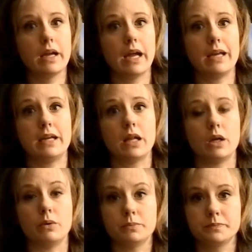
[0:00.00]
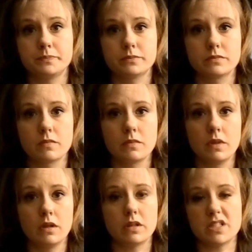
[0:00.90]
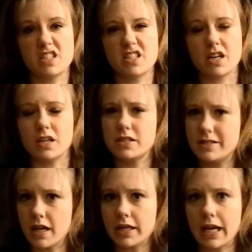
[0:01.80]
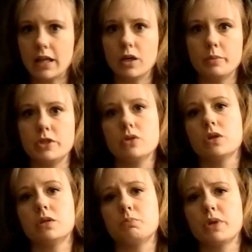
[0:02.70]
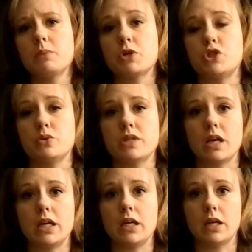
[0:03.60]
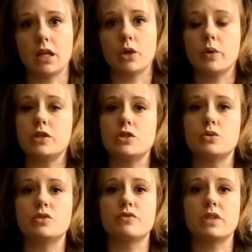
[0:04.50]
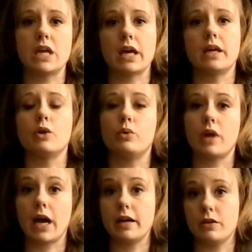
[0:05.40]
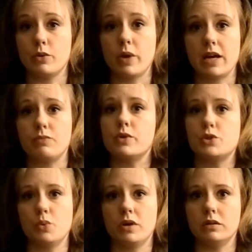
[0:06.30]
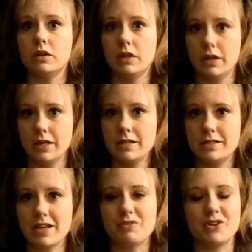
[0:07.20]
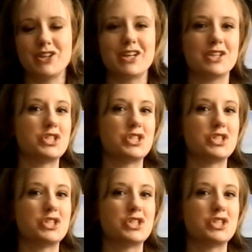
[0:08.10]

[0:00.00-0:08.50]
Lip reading: and yellow. This is a sun yellow, but you can pretty much use any yellow. It's used for the eye of the wave, which we'll definitely get